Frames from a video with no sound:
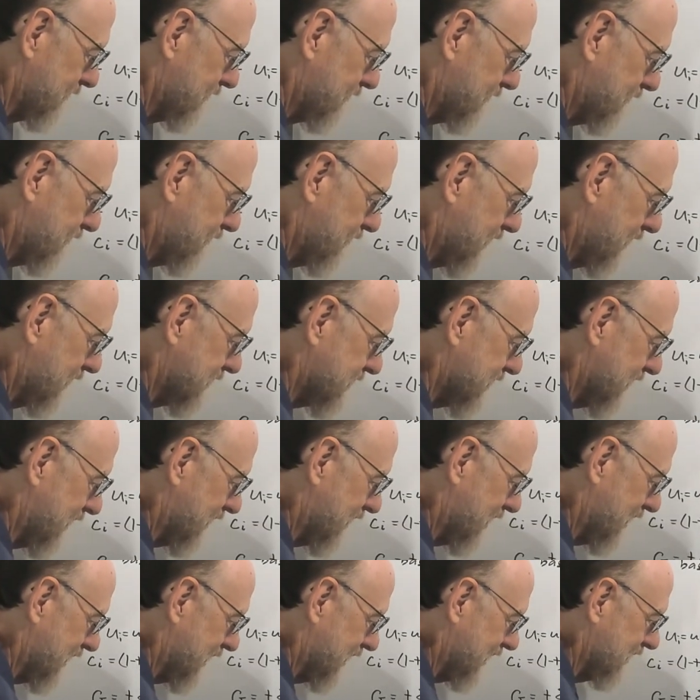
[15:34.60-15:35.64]
plus
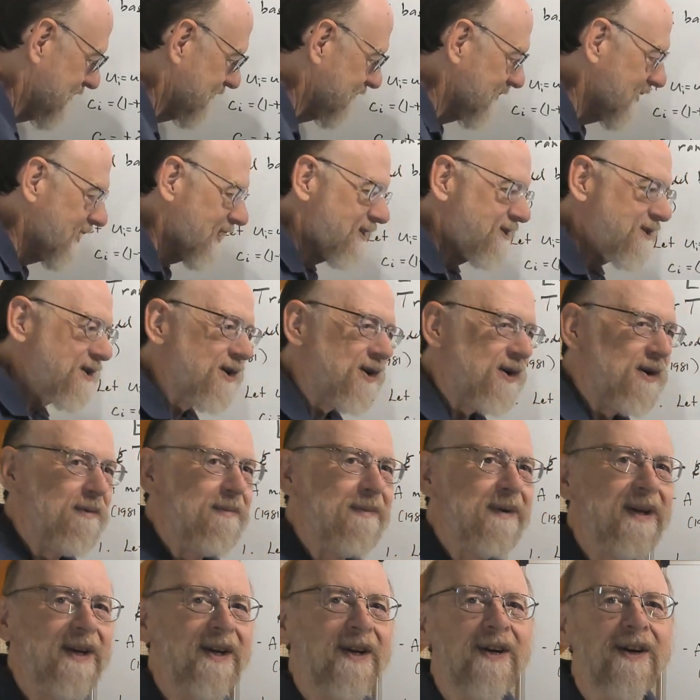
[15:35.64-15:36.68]
I term
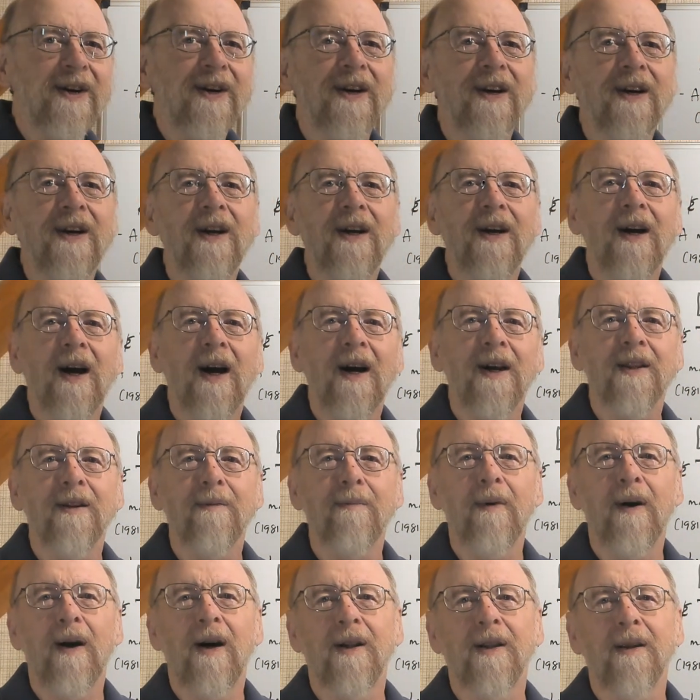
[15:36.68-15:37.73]
here
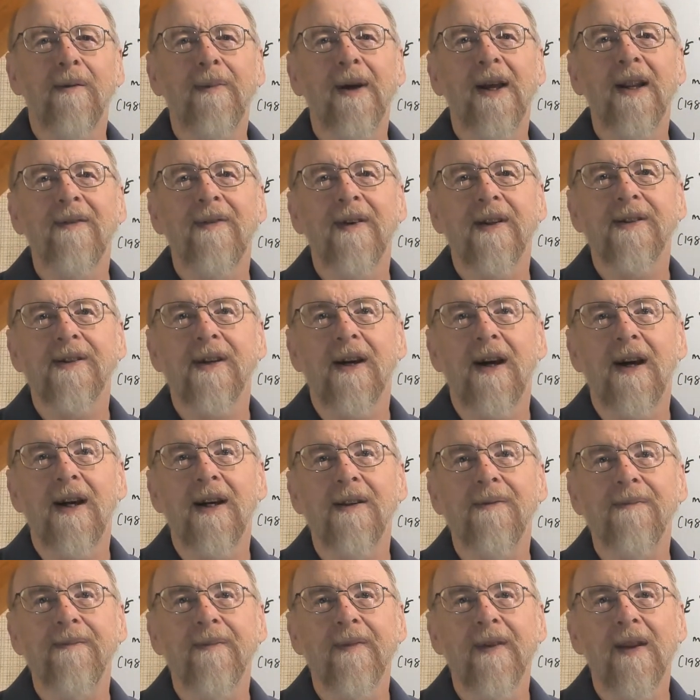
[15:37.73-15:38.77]
on the benefit side,
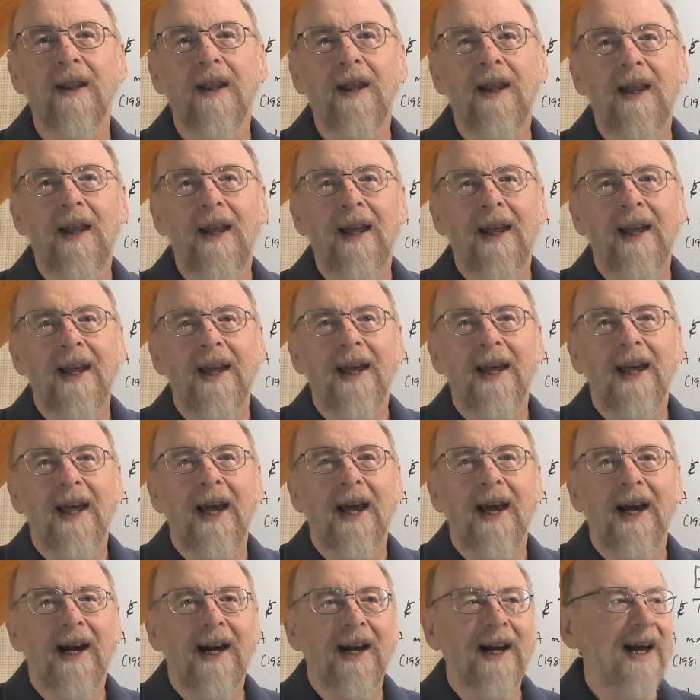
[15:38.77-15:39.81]

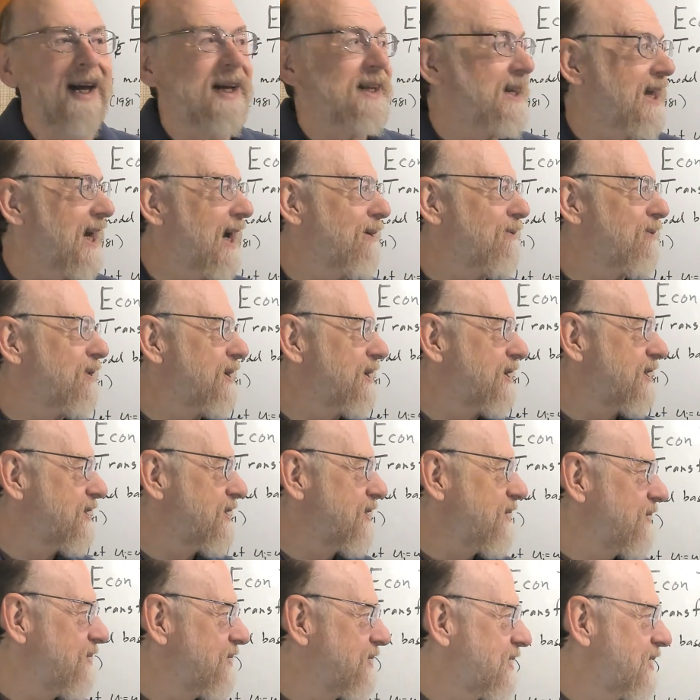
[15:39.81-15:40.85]
and that will
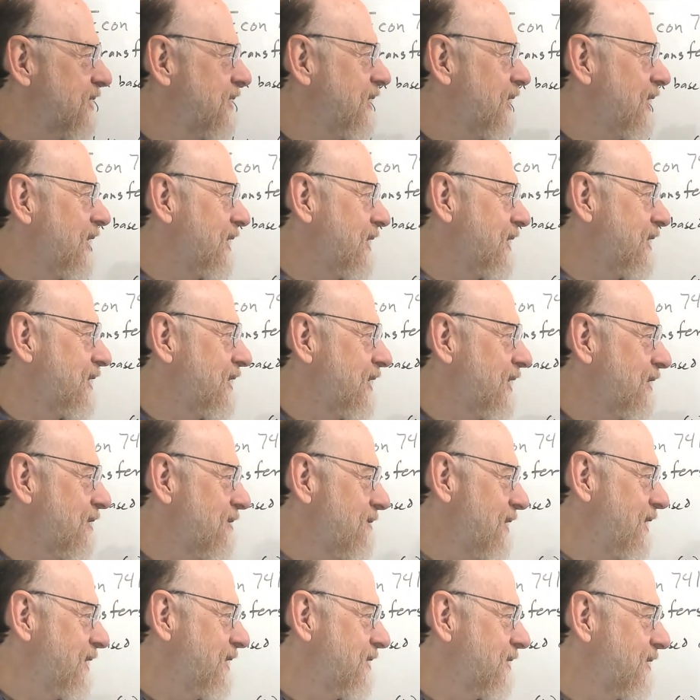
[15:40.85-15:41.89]
induce a
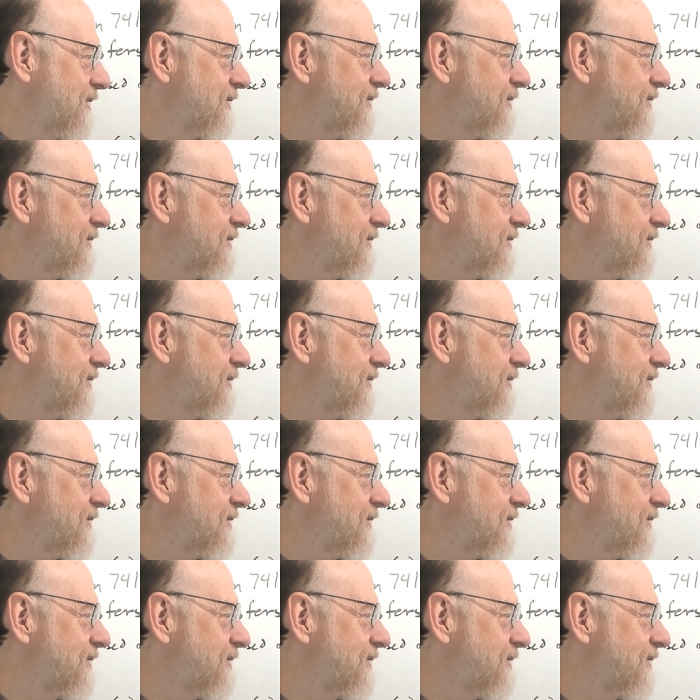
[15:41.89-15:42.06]
greater